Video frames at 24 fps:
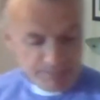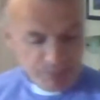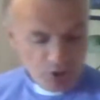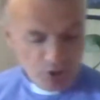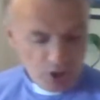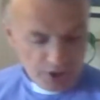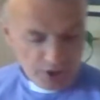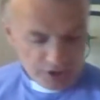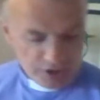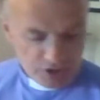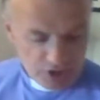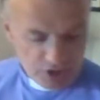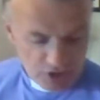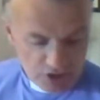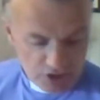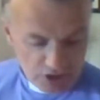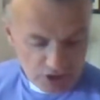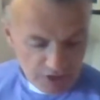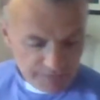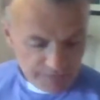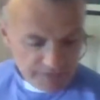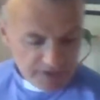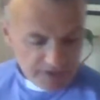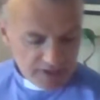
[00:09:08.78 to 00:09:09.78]
on
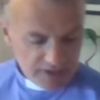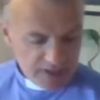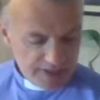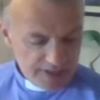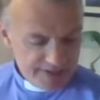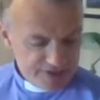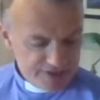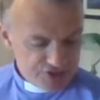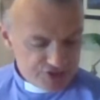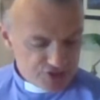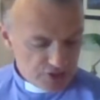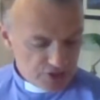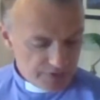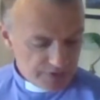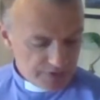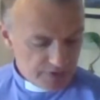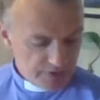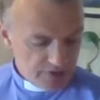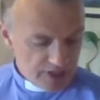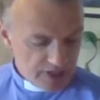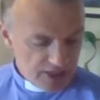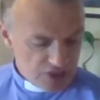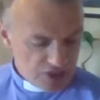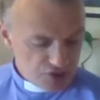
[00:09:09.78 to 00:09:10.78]
loving each
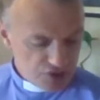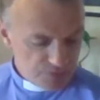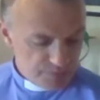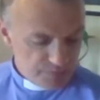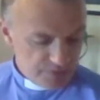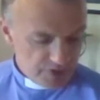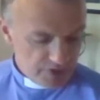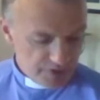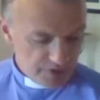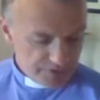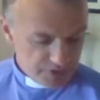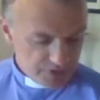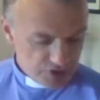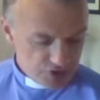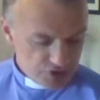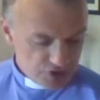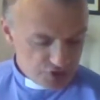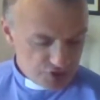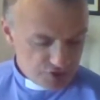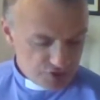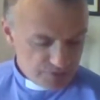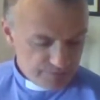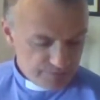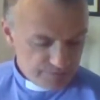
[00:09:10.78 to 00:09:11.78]
other as
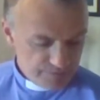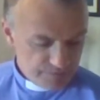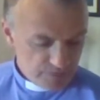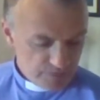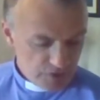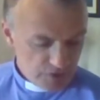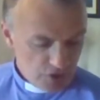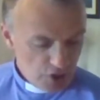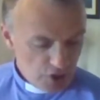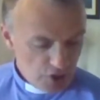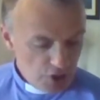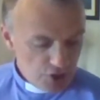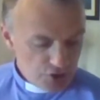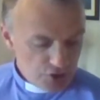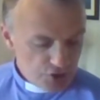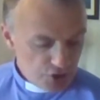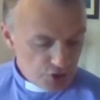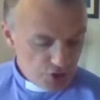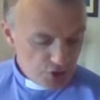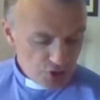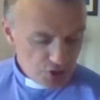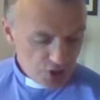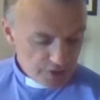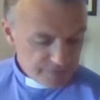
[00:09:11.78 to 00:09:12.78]
brothers.
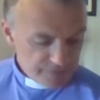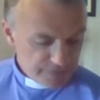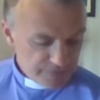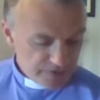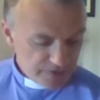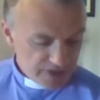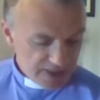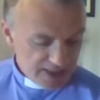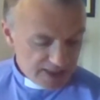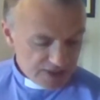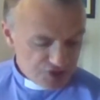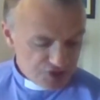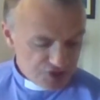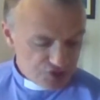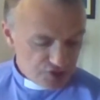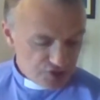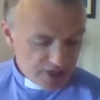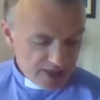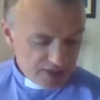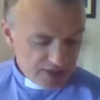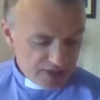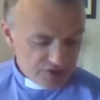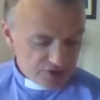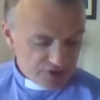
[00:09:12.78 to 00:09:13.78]
Do not forget to
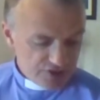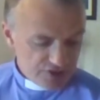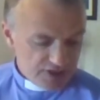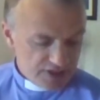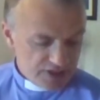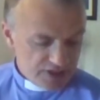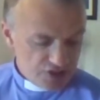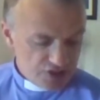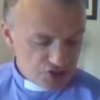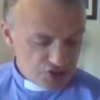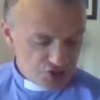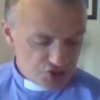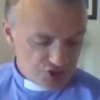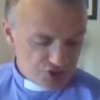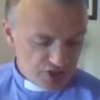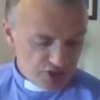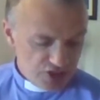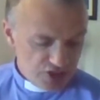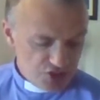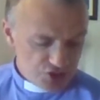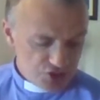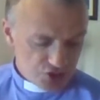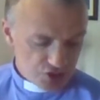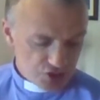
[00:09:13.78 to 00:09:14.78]
entertain
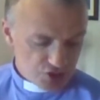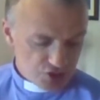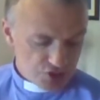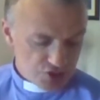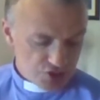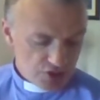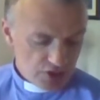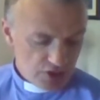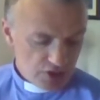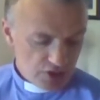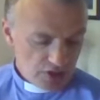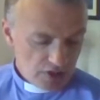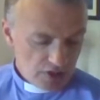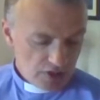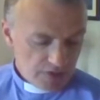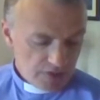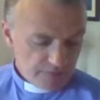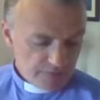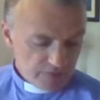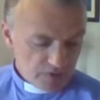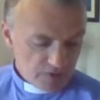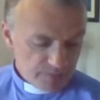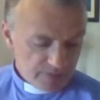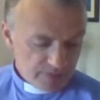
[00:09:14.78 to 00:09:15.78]
strangers,
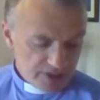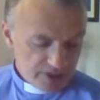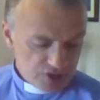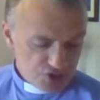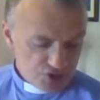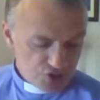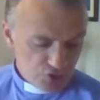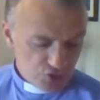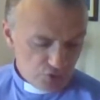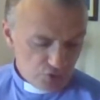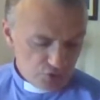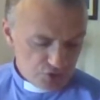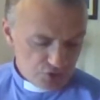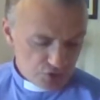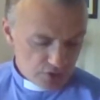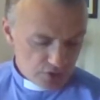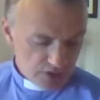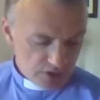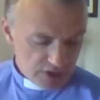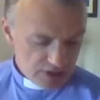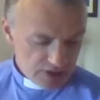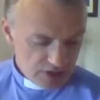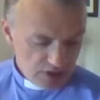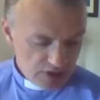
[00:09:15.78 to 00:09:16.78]
for by so
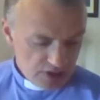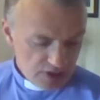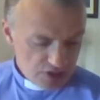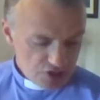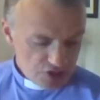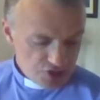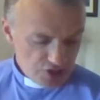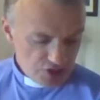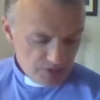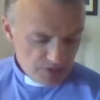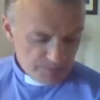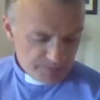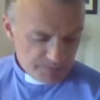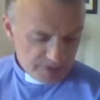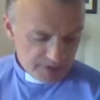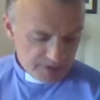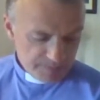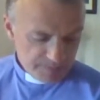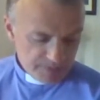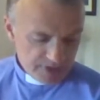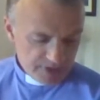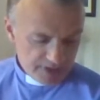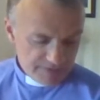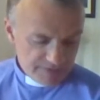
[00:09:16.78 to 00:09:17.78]
doing, some
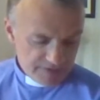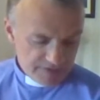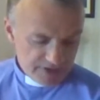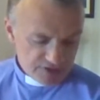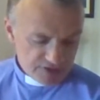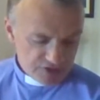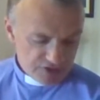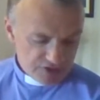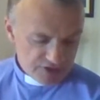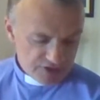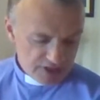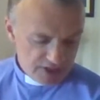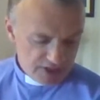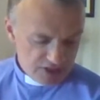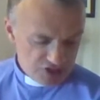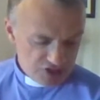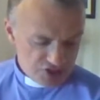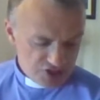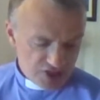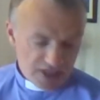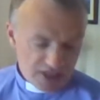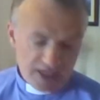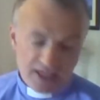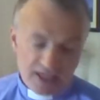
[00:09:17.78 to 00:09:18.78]
people have
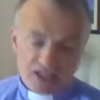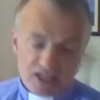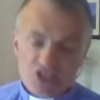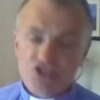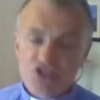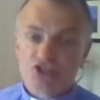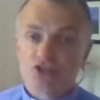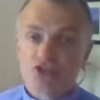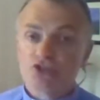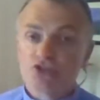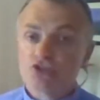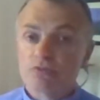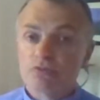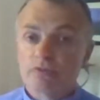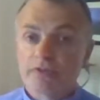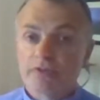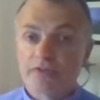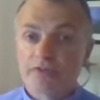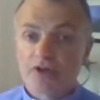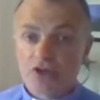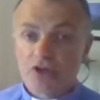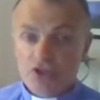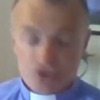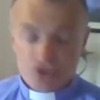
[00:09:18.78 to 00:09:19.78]
entertained angels
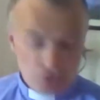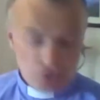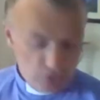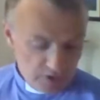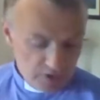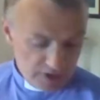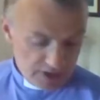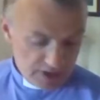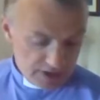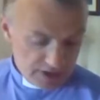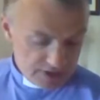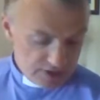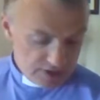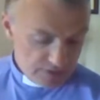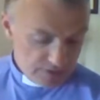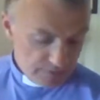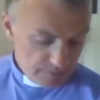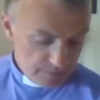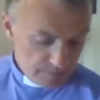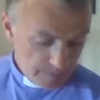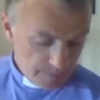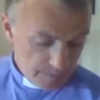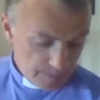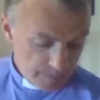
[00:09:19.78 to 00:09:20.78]
without knowing it.
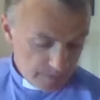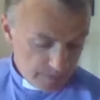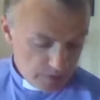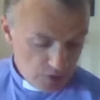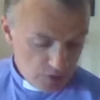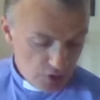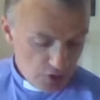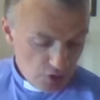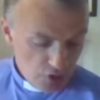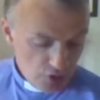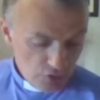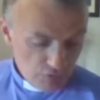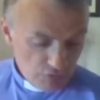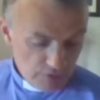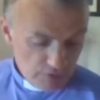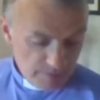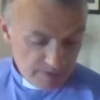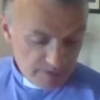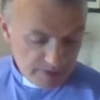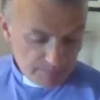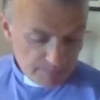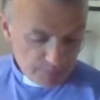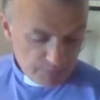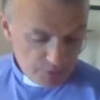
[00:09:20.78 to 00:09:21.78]

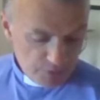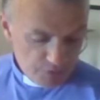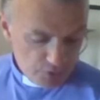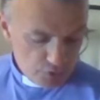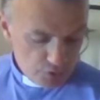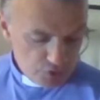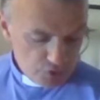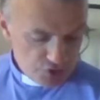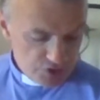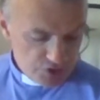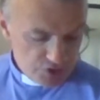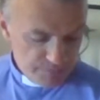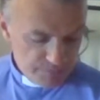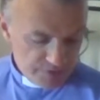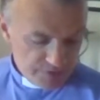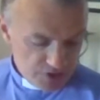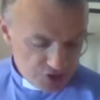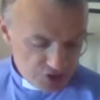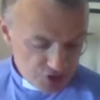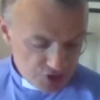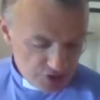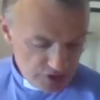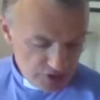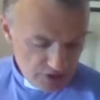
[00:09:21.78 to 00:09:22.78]
Remember those in
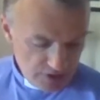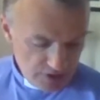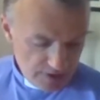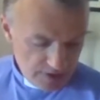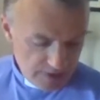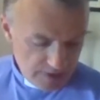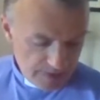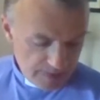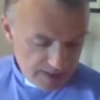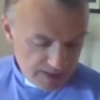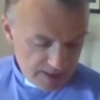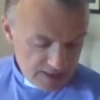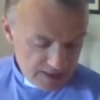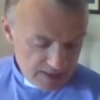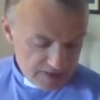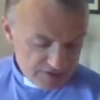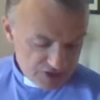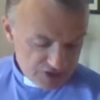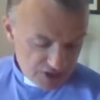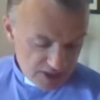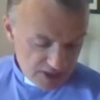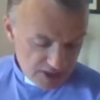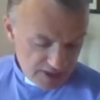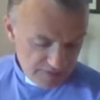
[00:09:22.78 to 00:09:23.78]
prison
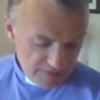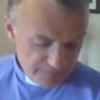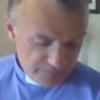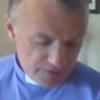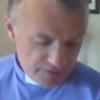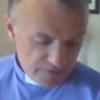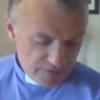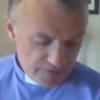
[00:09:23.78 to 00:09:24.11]
as if